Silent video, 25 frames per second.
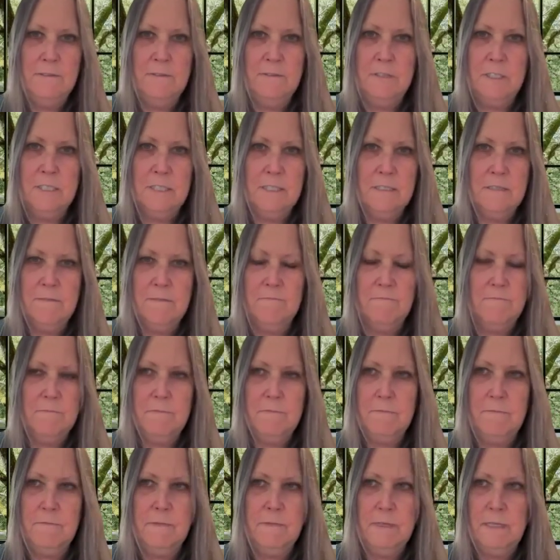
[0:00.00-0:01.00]
just
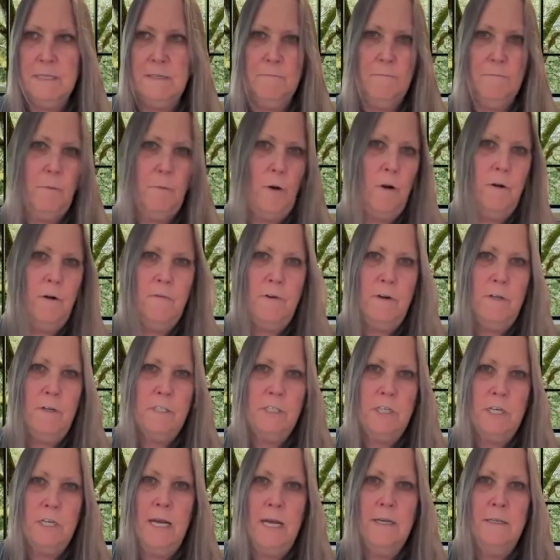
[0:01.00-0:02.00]
in part of our
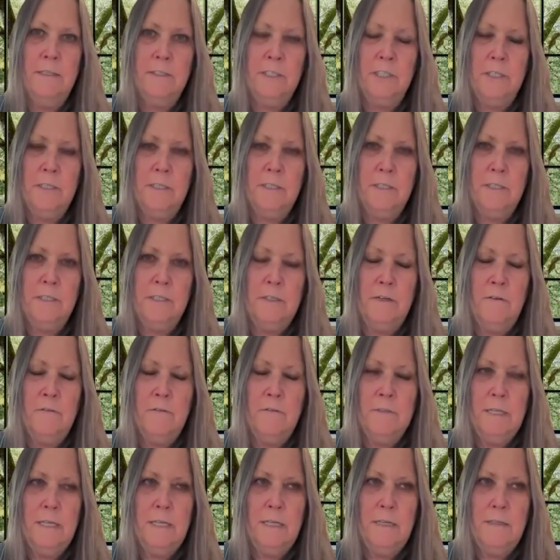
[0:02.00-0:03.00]
childhood.
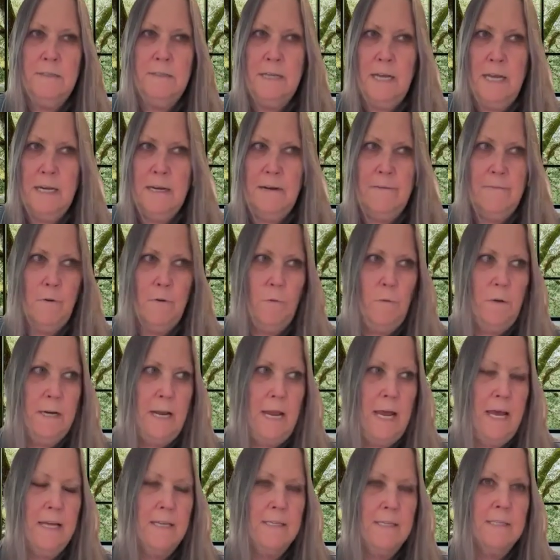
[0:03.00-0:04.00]
Not everyone
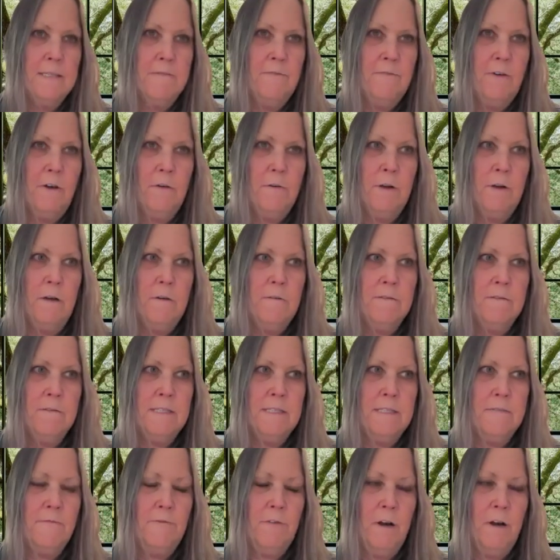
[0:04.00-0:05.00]
has
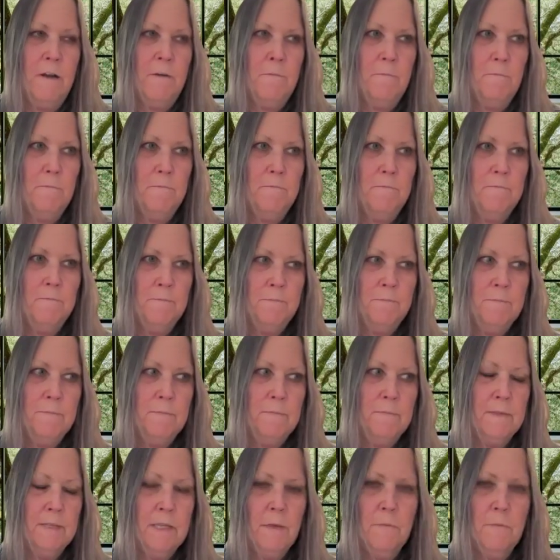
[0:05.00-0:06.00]
photos from
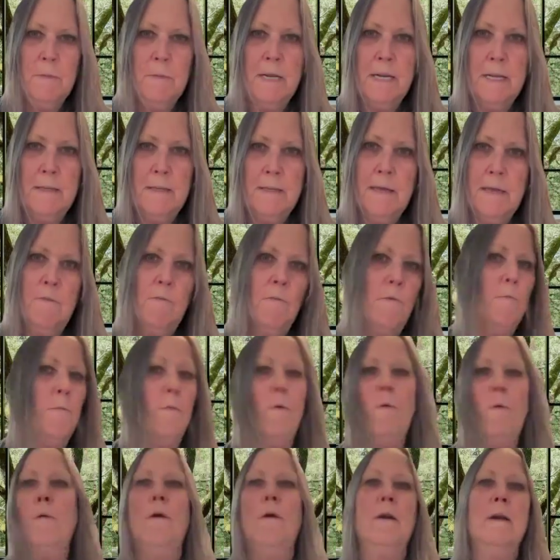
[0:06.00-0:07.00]
the minute they were
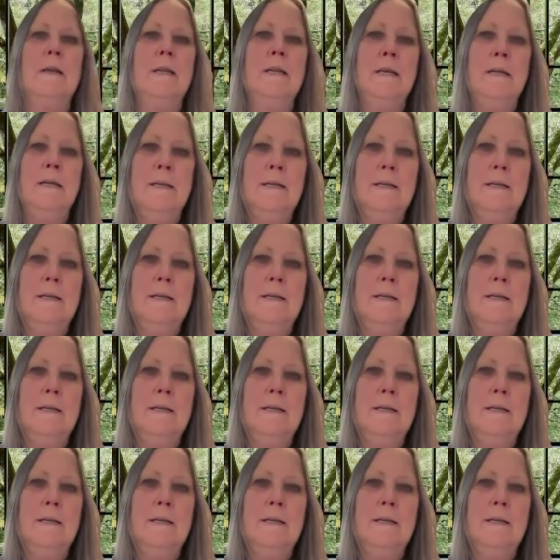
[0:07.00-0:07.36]
born,